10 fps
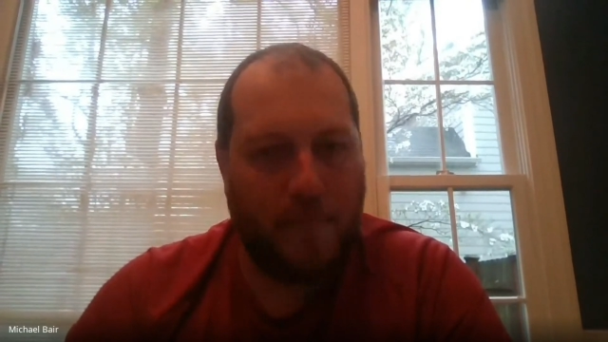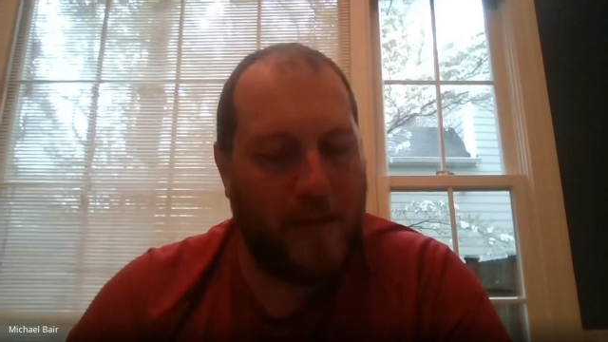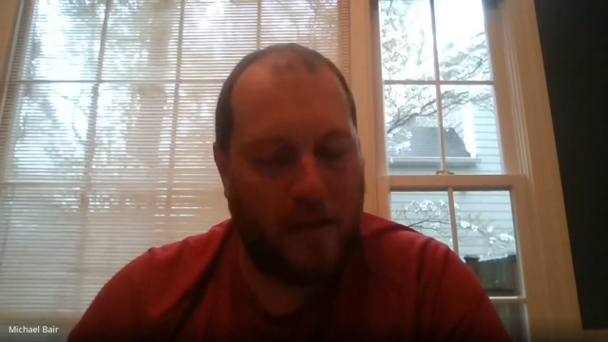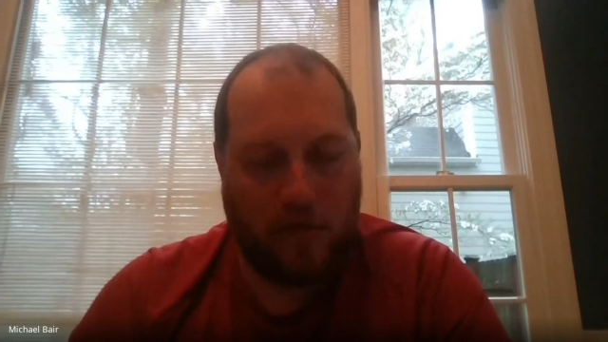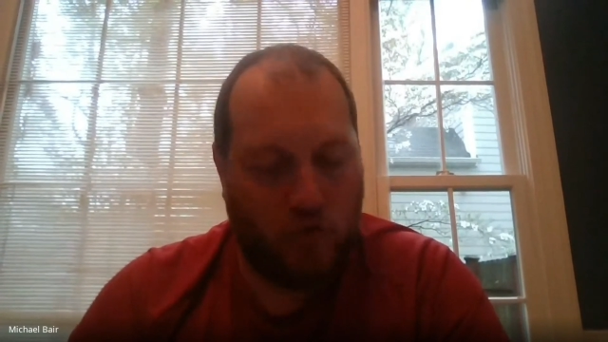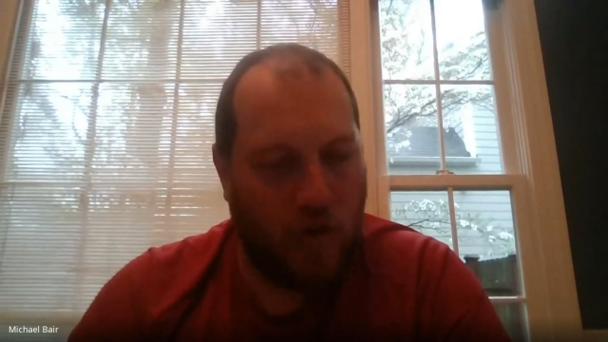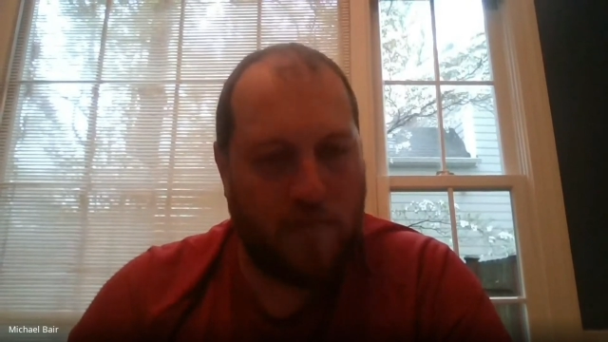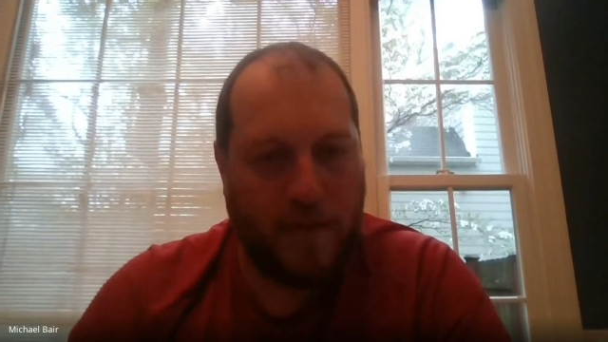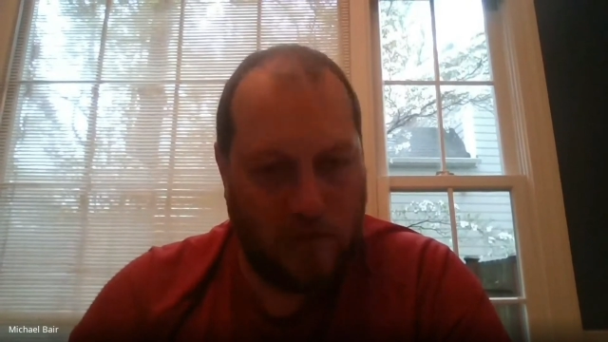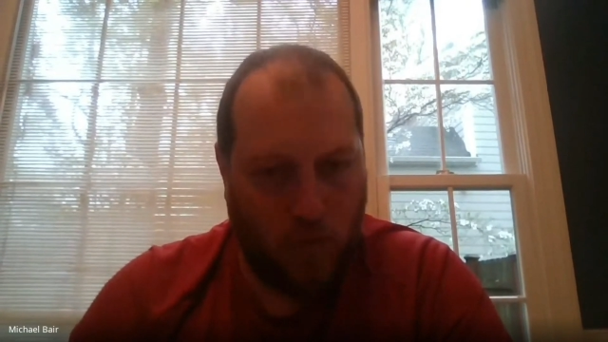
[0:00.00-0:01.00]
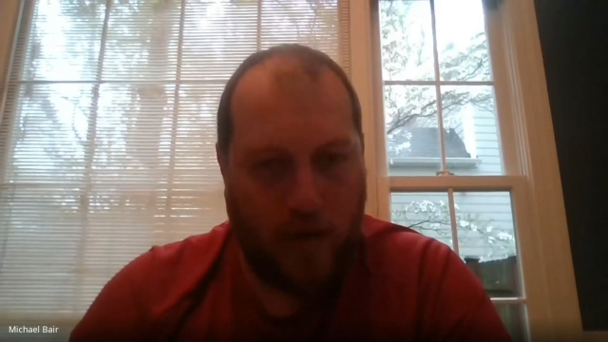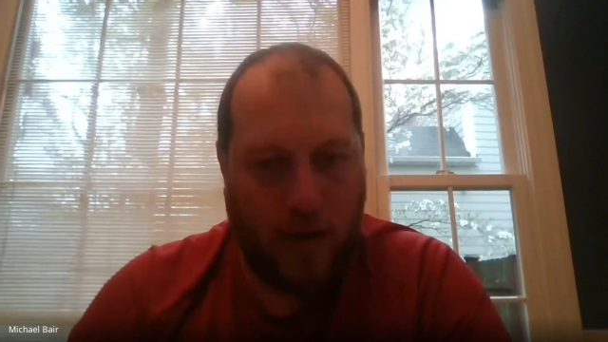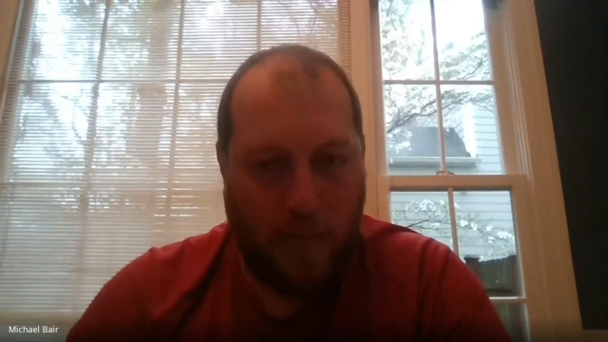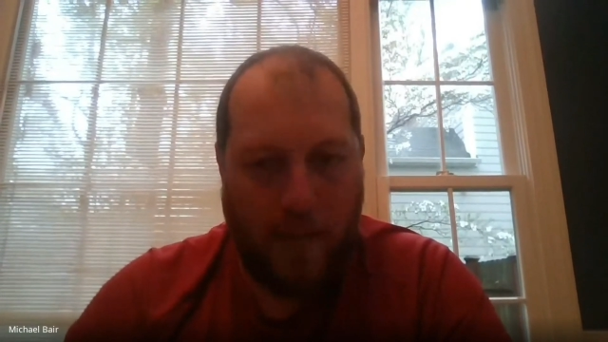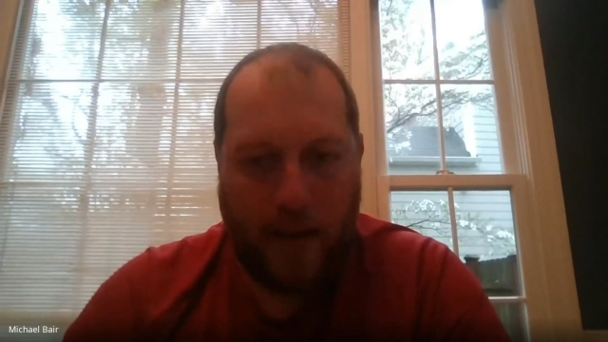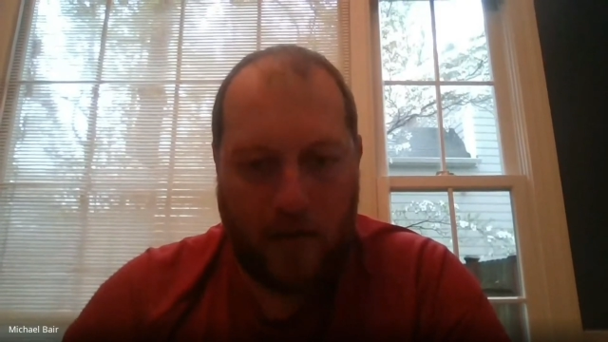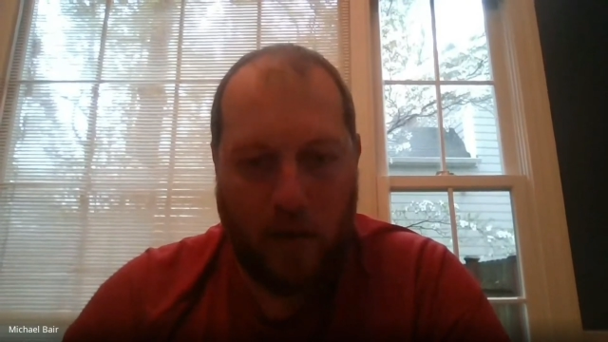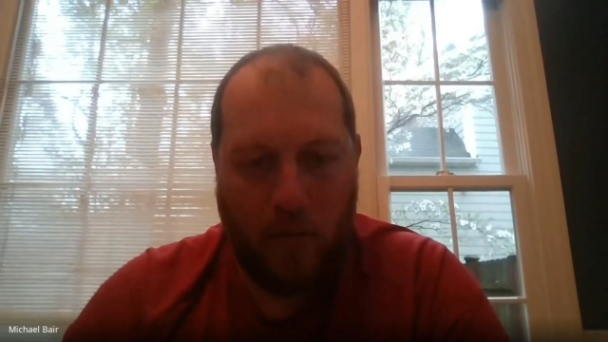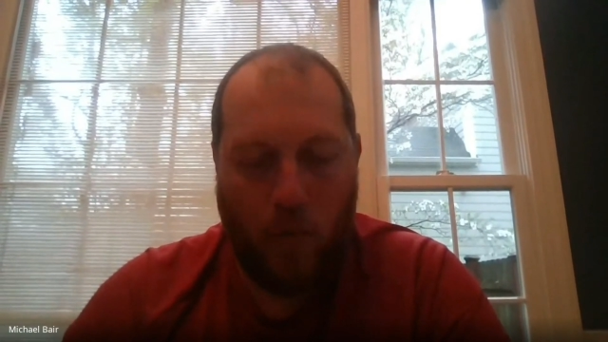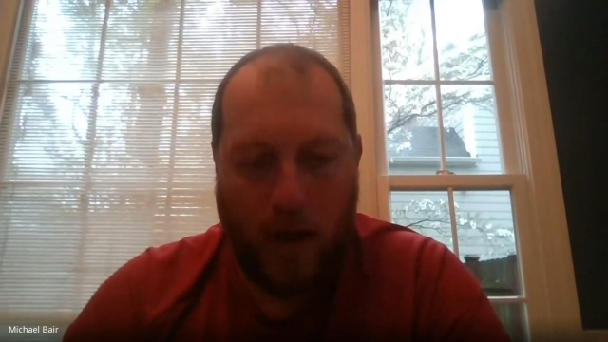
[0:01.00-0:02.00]
It make, it draws me to want to come back and,
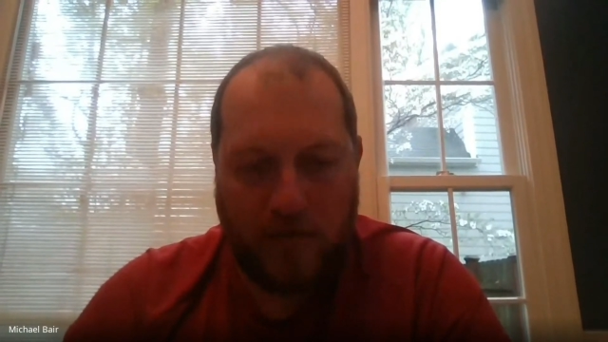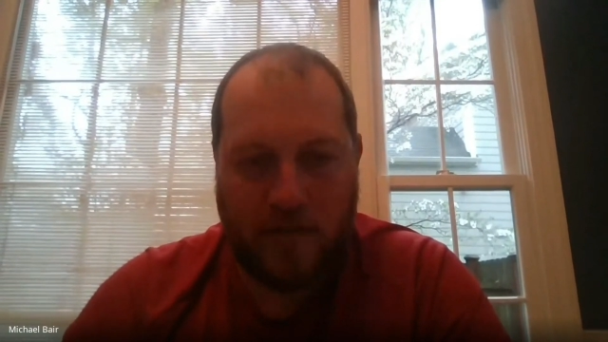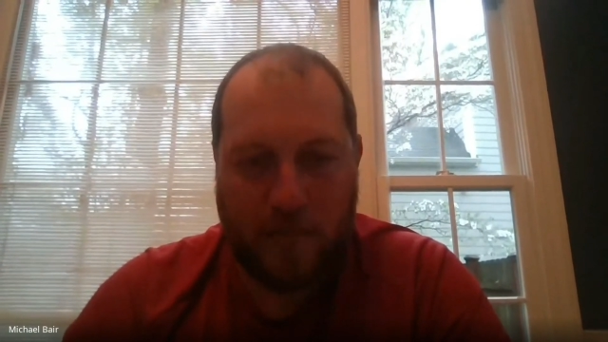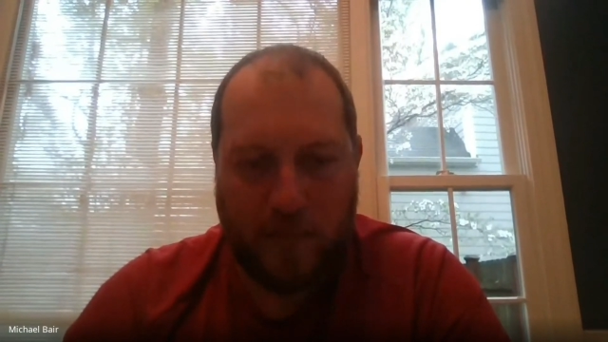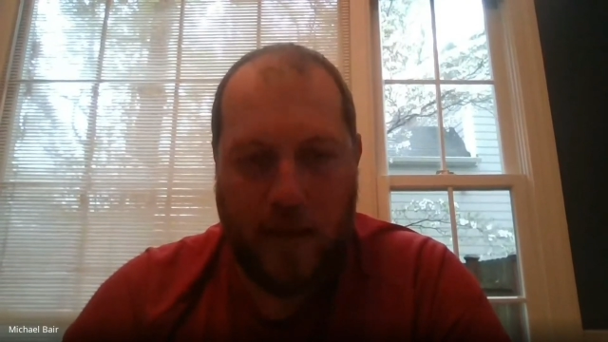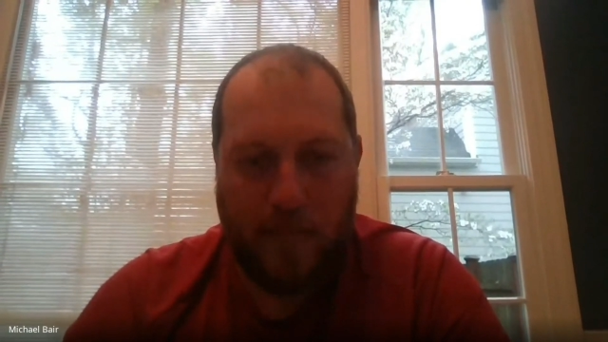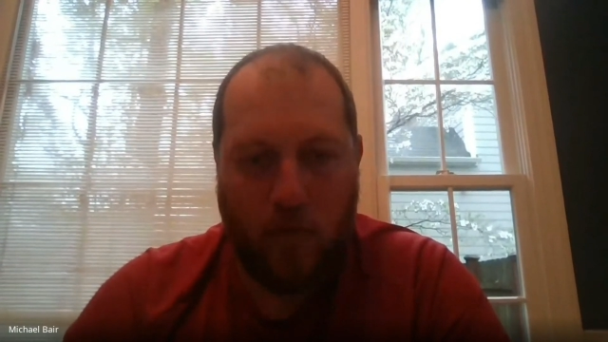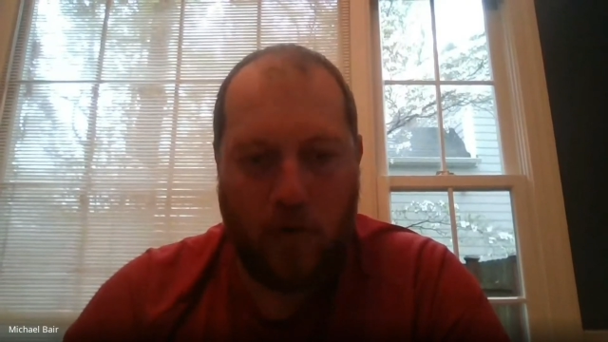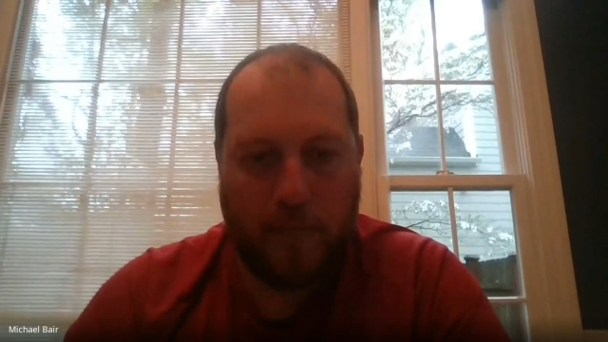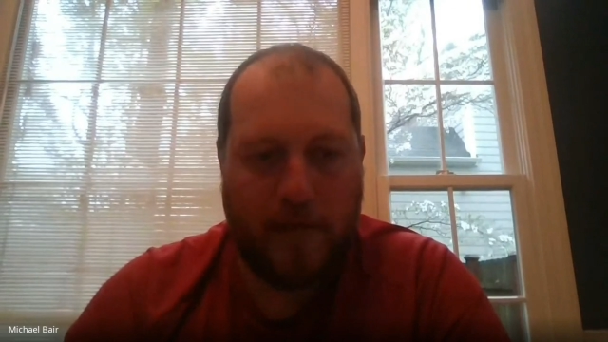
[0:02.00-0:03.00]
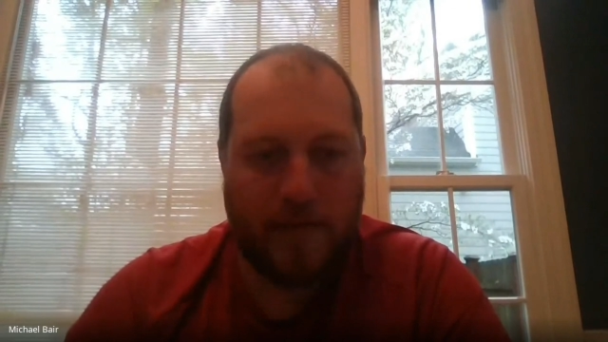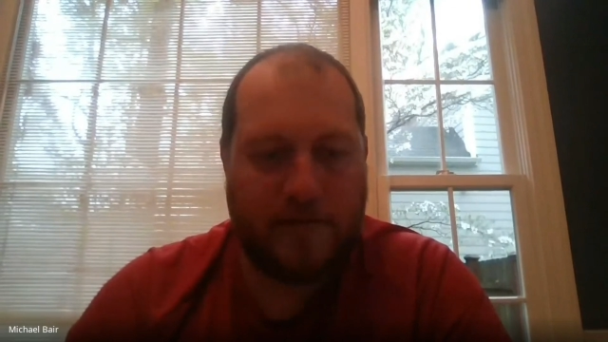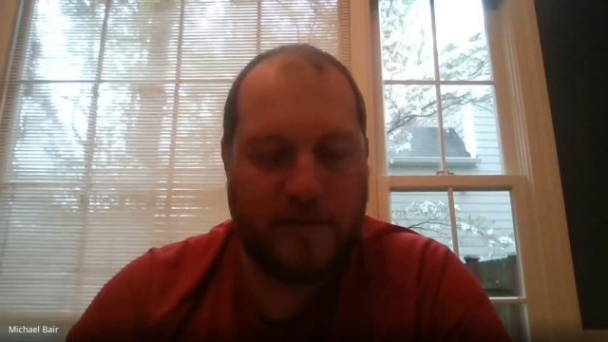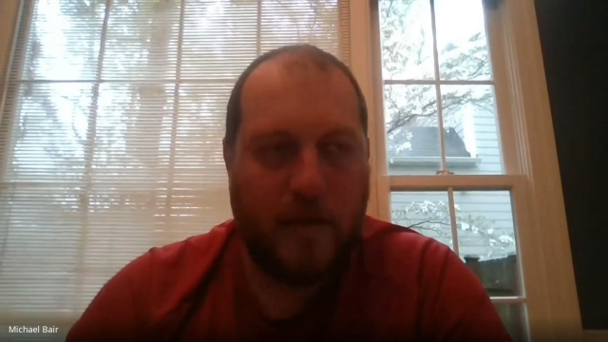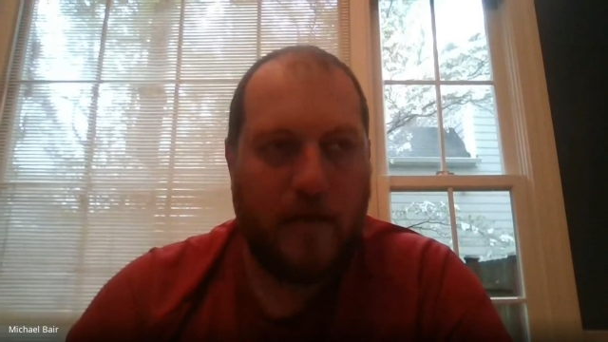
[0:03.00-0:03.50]
and watch them play more because